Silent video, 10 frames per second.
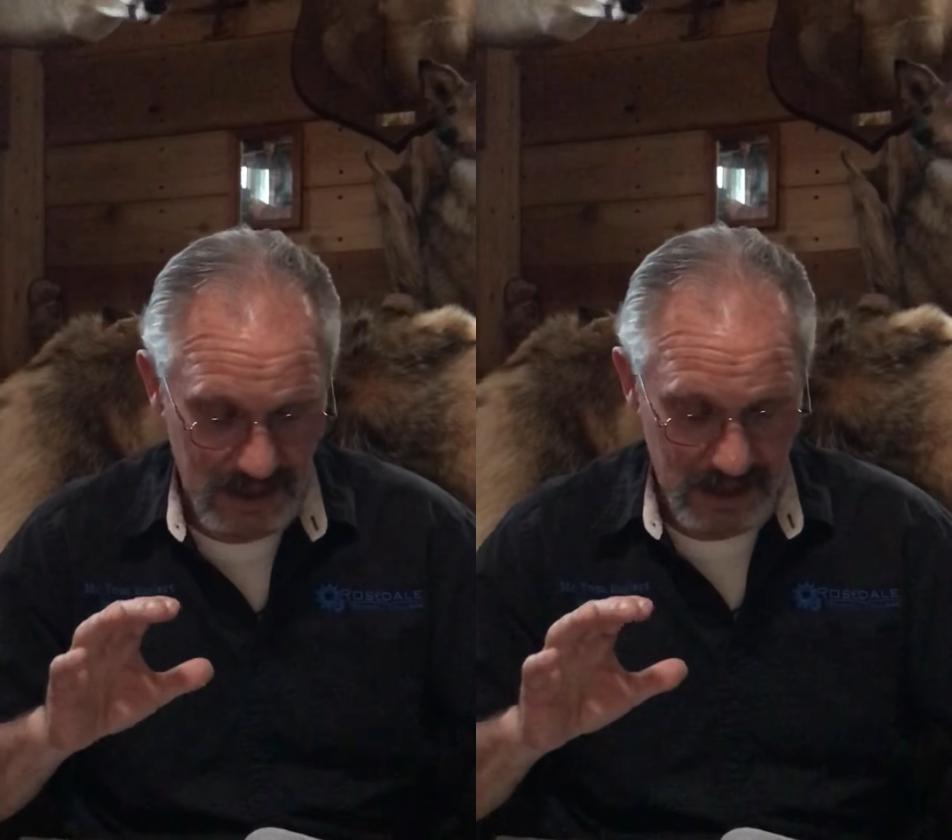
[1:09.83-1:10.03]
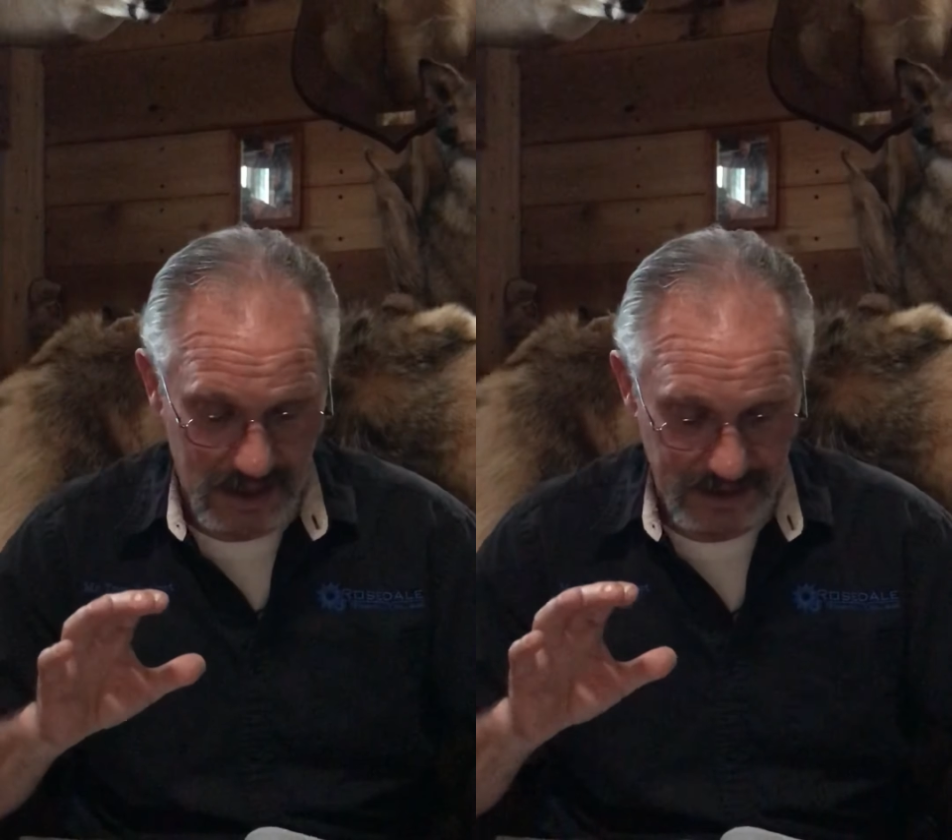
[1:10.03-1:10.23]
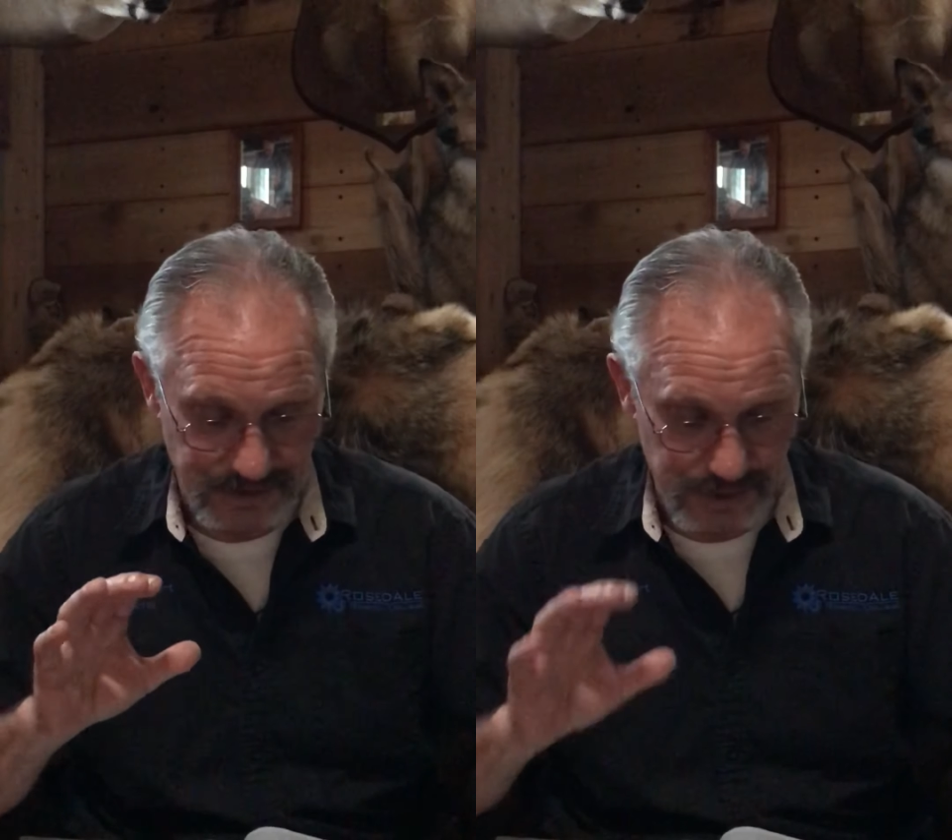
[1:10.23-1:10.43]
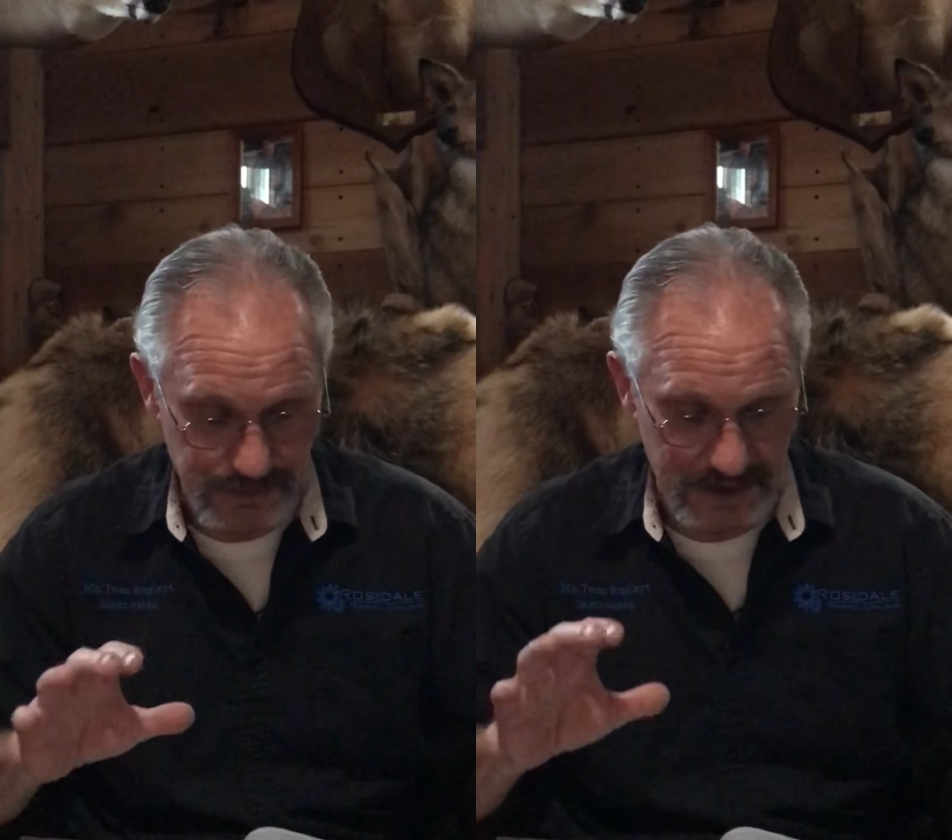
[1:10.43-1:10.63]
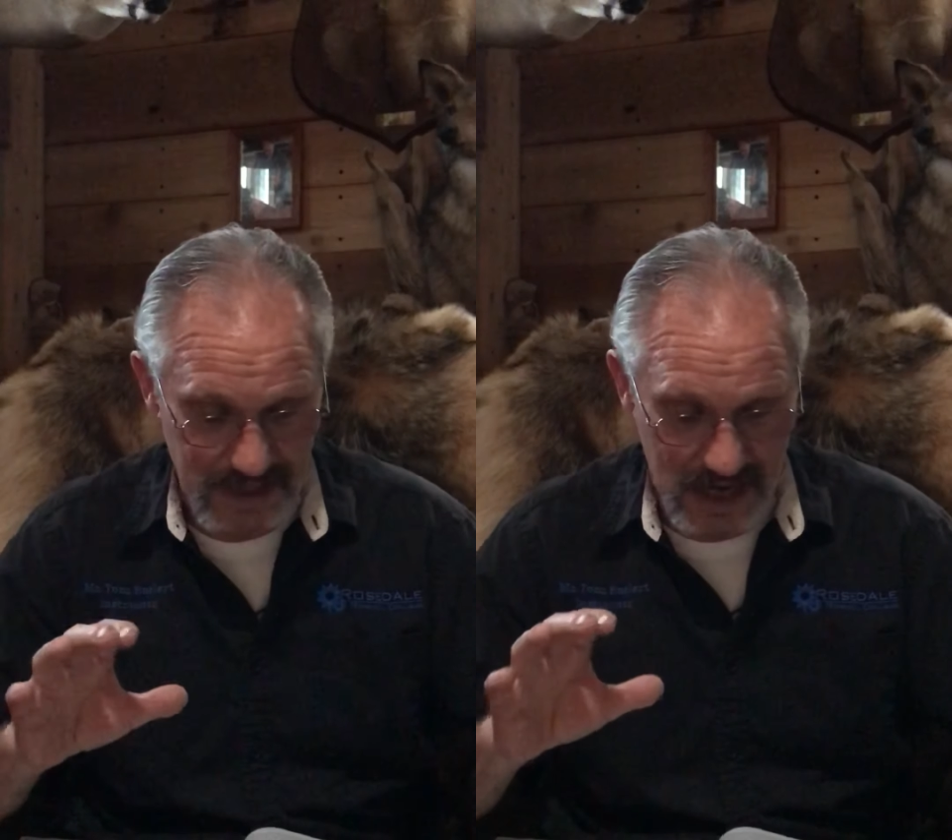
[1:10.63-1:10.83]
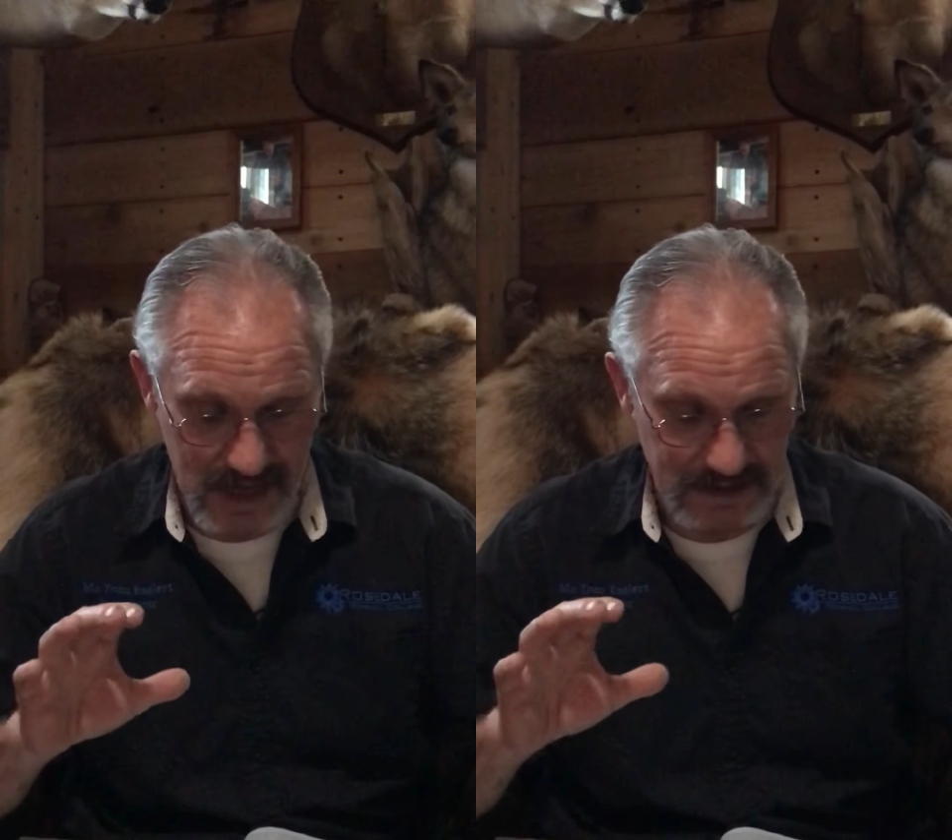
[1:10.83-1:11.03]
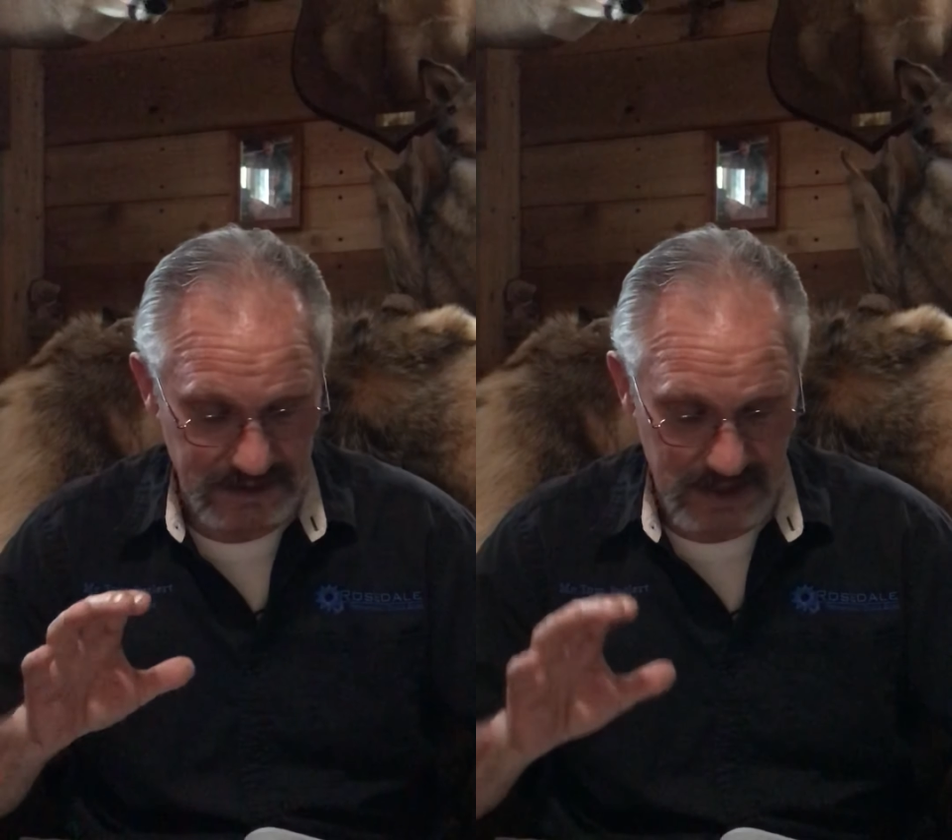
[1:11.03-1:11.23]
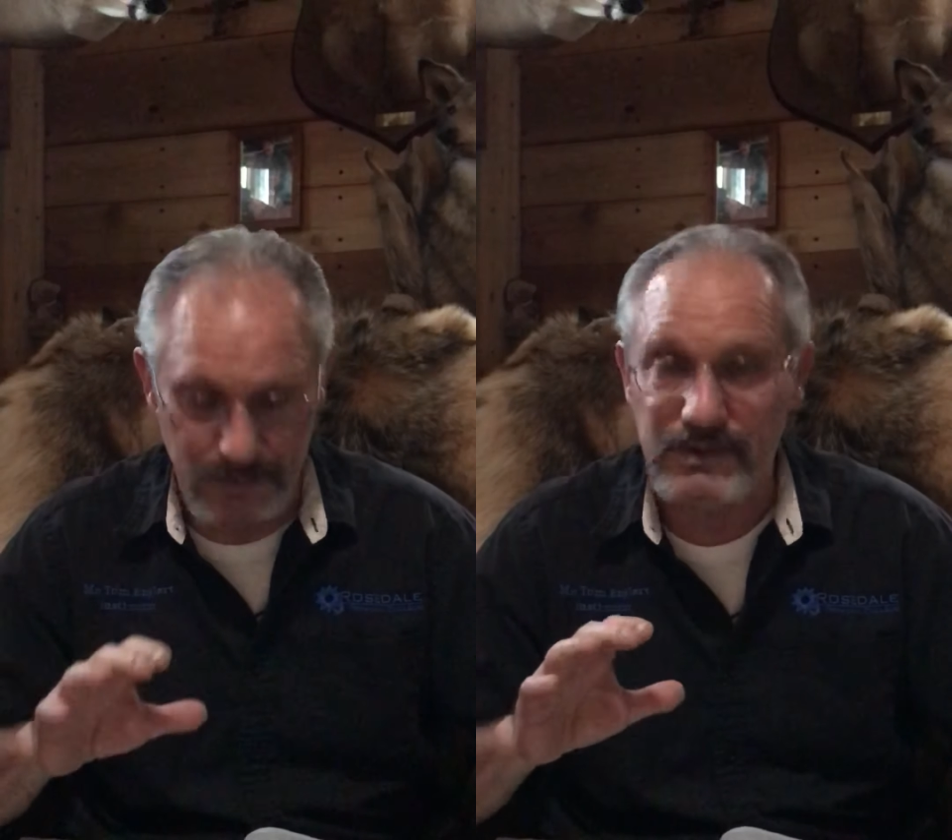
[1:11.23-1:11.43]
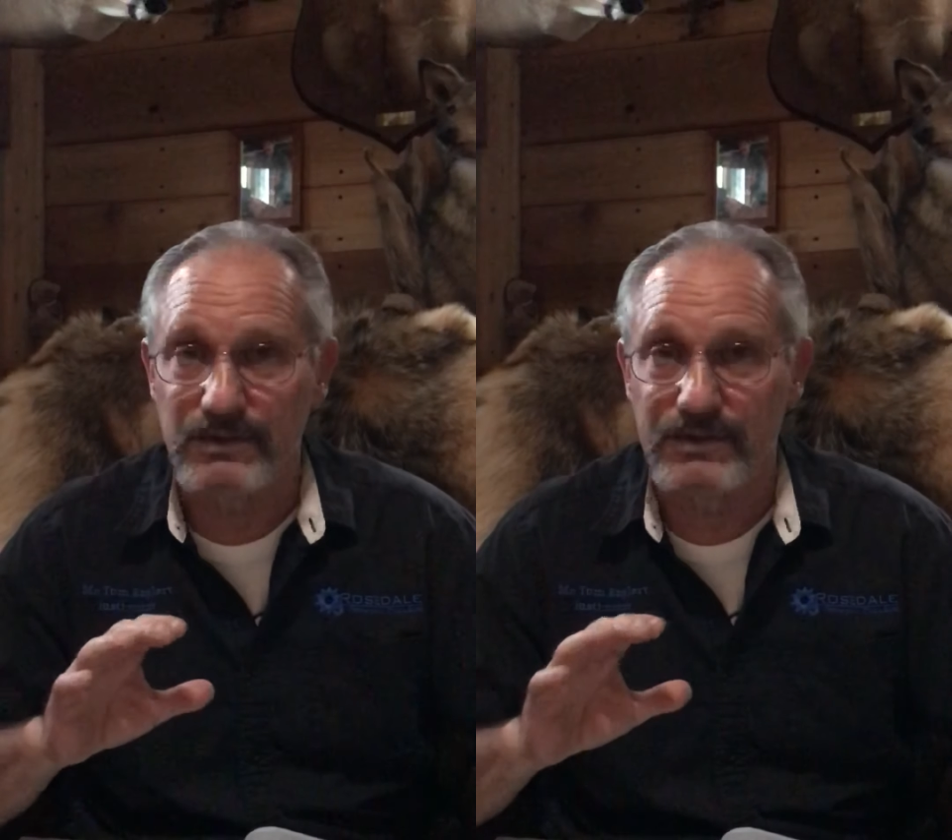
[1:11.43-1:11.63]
It's Unit 9, Temperature and